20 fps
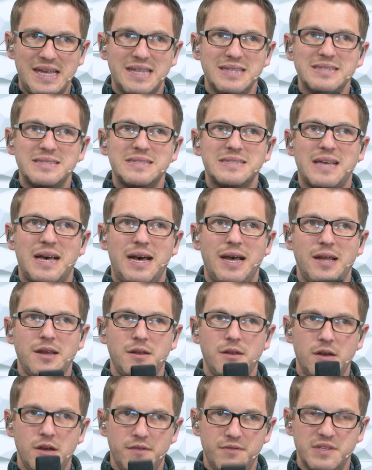
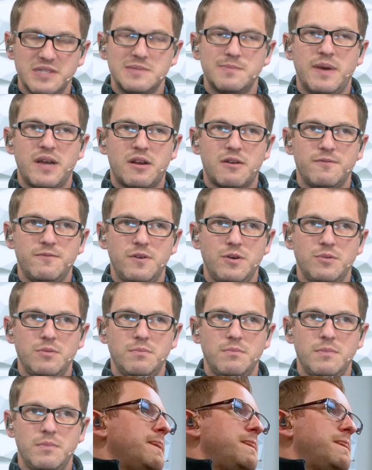inside of this microphone.